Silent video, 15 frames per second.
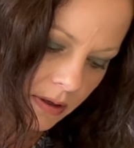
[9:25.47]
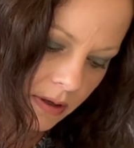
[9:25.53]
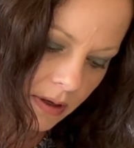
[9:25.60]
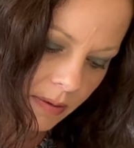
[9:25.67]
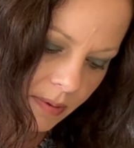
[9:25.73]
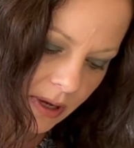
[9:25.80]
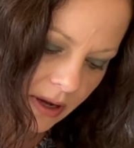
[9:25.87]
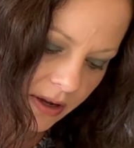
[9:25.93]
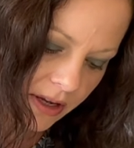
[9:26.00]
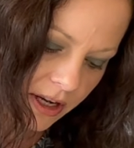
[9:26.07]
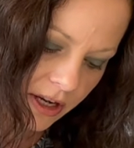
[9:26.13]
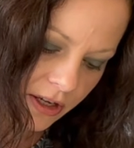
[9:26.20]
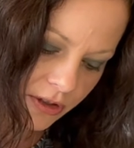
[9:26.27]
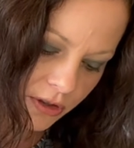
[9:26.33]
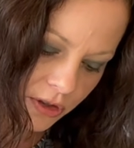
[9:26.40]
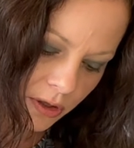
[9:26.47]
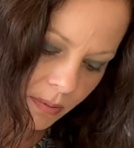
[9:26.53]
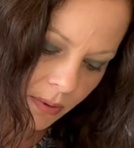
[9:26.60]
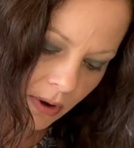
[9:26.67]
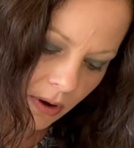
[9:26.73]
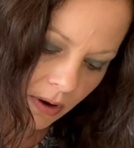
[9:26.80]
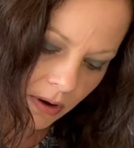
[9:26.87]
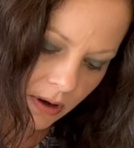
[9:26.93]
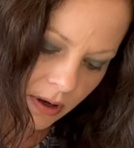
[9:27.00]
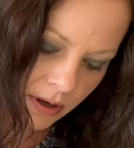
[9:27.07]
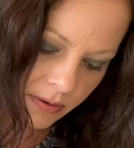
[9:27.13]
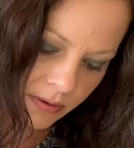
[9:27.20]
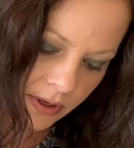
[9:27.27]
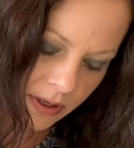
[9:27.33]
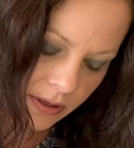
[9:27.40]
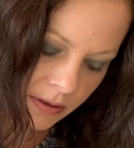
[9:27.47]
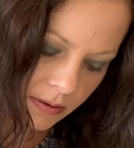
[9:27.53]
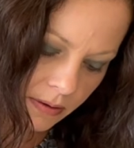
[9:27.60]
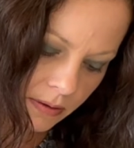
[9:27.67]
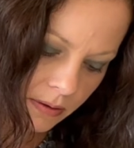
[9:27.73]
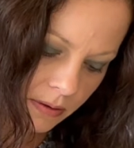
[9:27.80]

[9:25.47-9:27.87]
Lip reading: about 1 inch apart, I reckon.